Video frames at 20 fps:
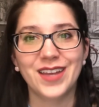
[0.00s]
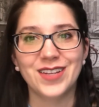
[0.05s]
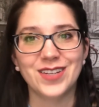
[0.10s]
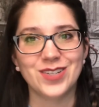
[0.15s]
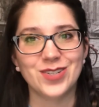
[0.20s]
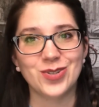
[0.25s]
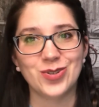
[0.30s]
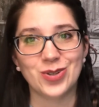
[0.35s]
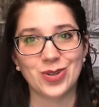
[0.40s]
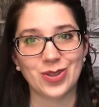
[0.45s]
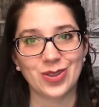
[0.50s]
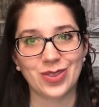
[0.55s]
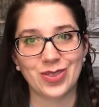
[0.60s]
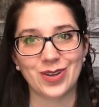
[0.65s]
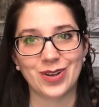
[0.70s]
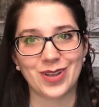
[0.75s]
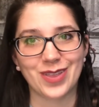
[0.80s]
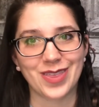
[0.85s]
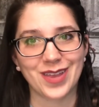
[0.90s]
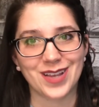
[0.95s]
Did you know that
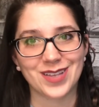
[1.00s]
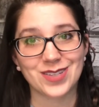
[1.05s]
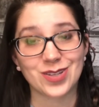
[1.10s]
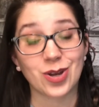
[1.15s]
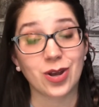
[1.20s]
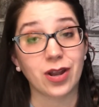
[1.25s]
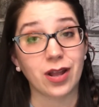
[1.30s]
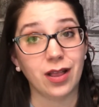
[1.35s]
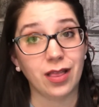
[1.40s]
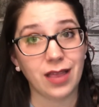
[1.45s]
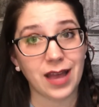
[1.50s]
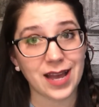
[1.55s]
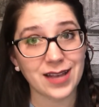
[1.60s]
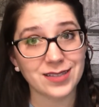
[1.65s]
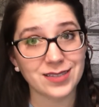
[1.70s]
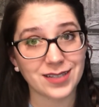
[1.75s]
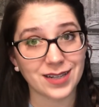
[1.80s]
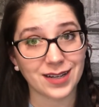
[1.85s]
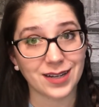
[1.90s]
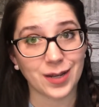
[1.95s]
there are things called
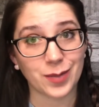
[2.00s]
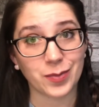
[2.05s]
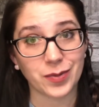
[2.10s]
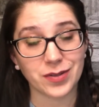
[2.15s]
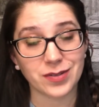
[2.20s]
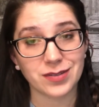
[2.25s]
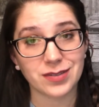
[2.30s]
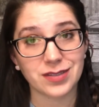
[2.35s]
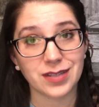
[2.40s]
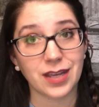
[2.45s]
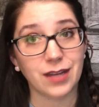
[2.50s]
elastic nipples,